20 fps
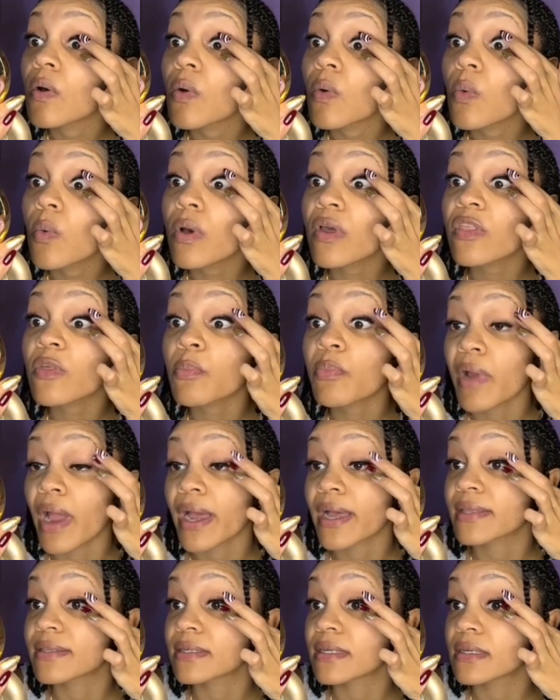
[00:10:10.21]
with
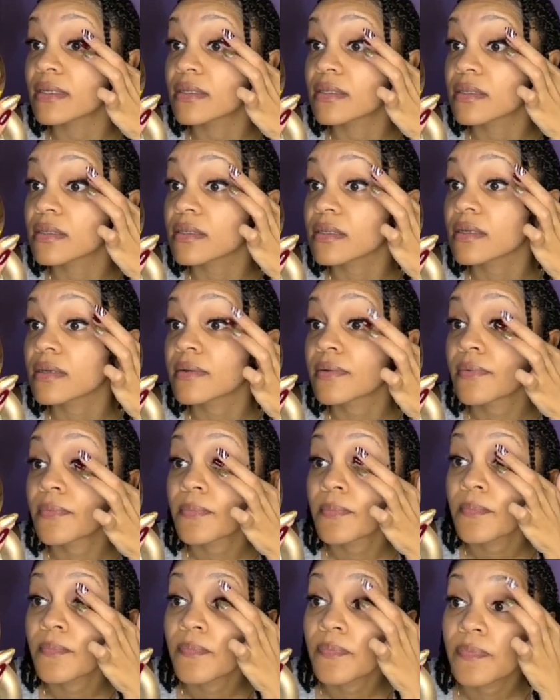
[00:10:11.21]
practice,
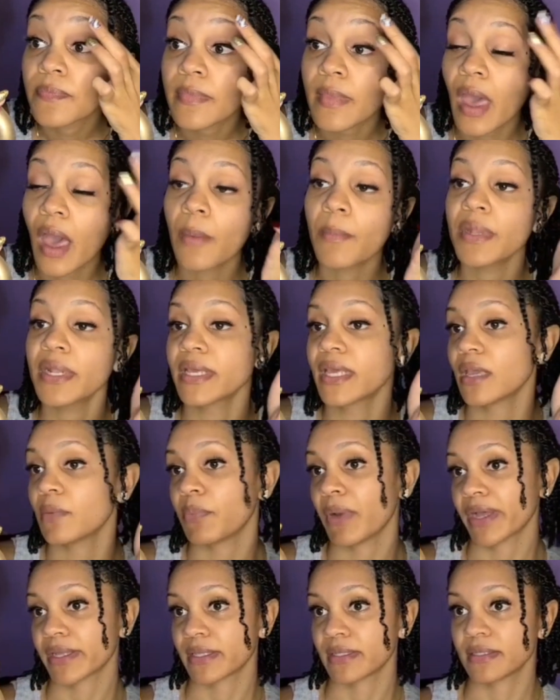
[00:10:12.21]
I'm gonna keep
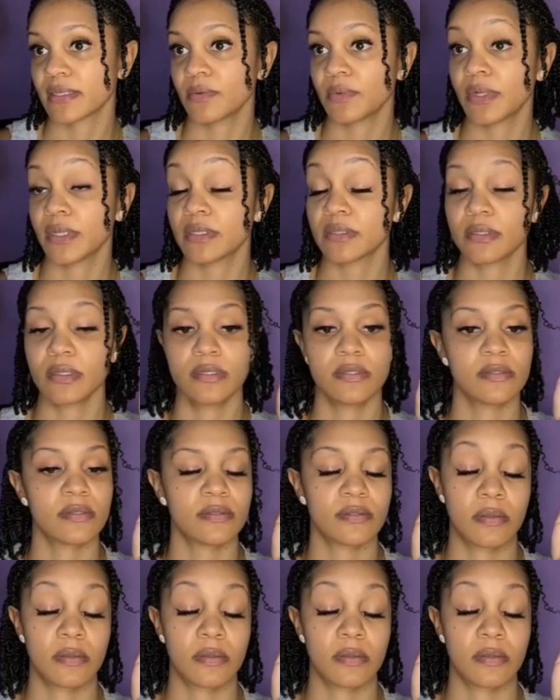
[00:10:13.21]
practicing this. This is